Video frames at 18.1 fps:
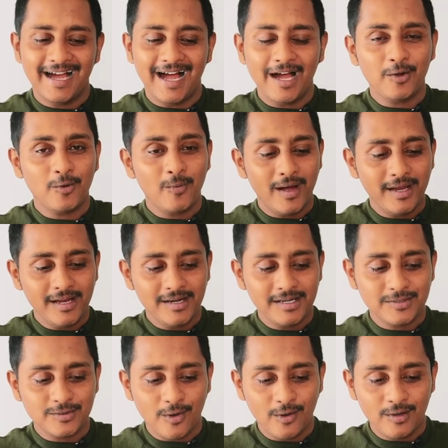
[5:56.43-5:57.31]
Acquire
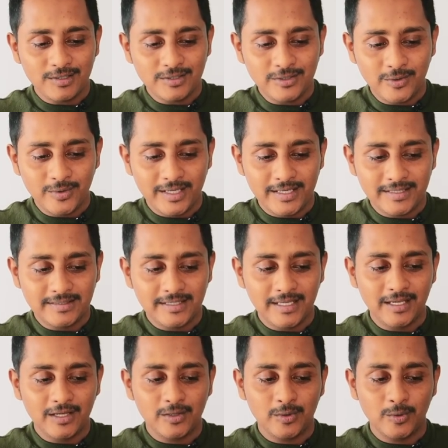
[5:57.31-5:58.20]
is also A
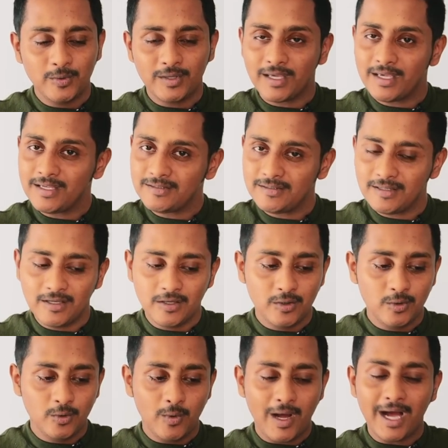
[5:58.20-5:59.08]
C Q, A C
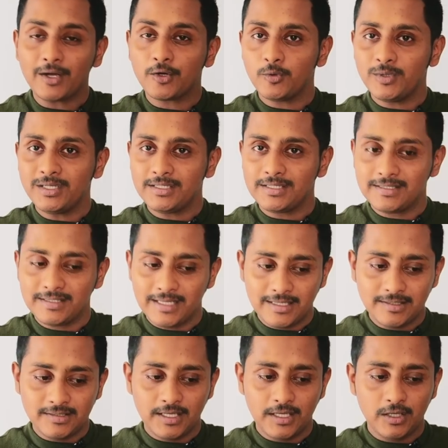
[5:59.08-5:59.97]
Q. Acquit is
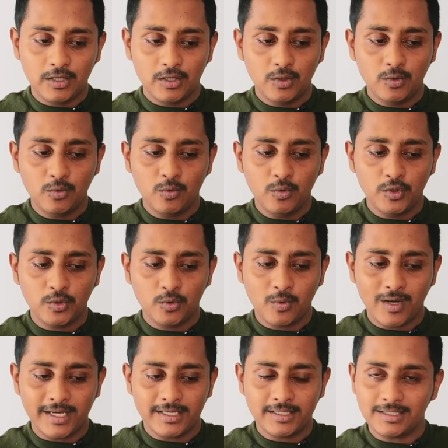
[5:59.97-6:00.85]
A C Q
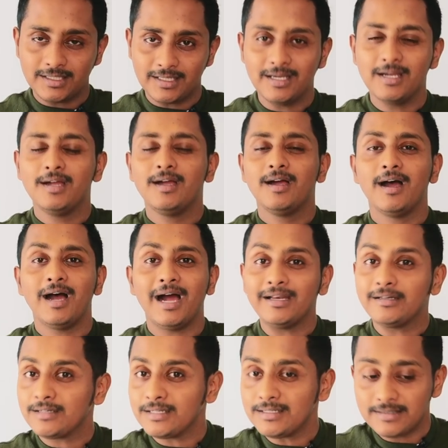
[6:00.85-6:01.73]
U I T.
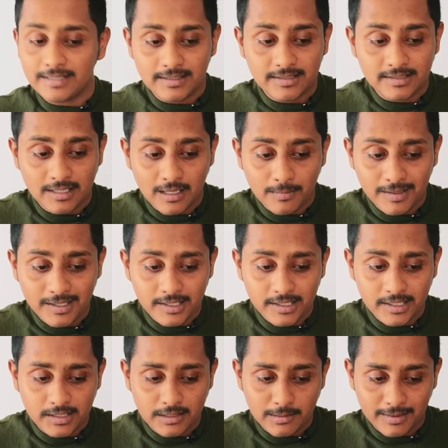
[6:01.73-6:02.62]
Address as double
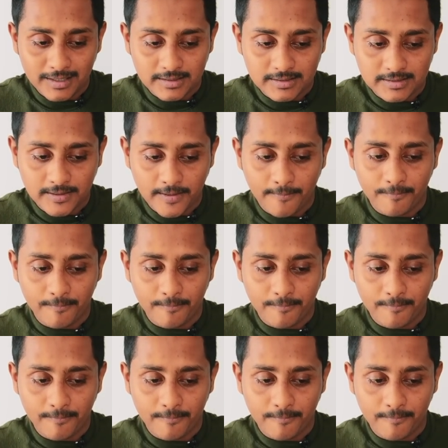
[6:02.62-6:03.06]
D double S.